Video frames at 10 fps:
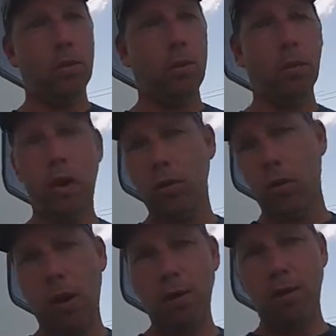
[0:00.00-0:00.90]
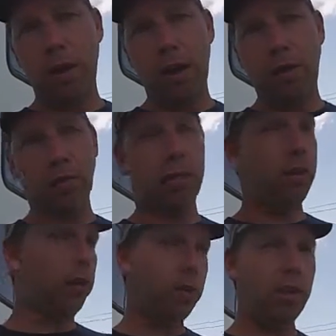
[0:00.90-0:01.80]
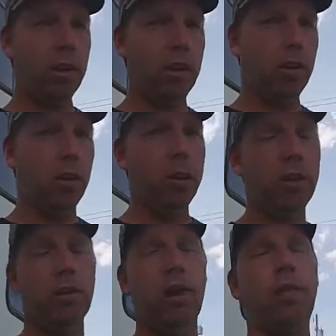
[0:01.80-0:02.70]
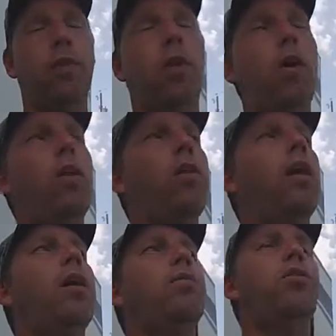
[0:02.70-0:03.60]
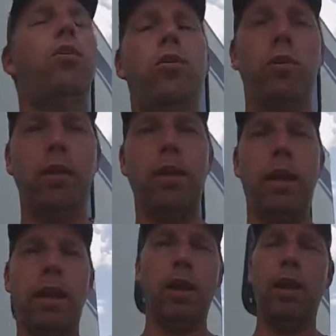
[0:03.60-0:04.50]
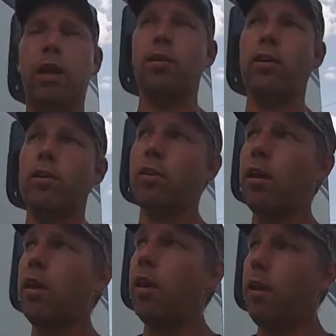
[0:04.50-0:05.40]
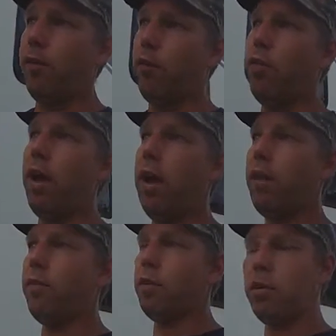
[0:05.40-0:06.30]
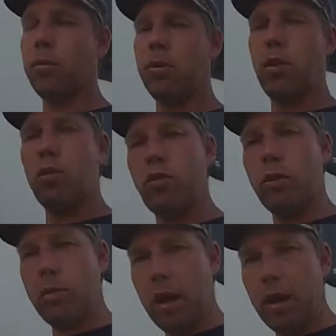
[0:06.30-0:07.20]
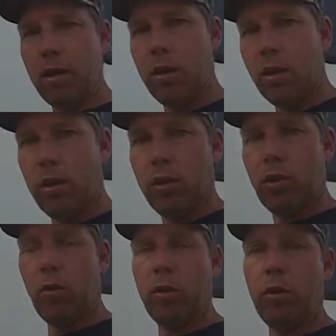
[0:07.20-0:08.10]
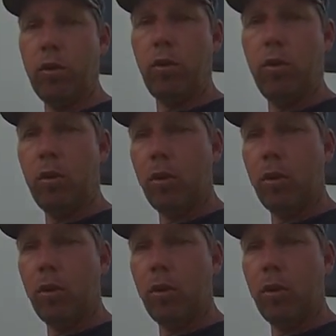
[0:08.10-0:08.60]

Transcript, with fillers: turn on your water valves, let it sit, all that stuff. All I'm showing you today is, is if you have a similar coach to mine, to where you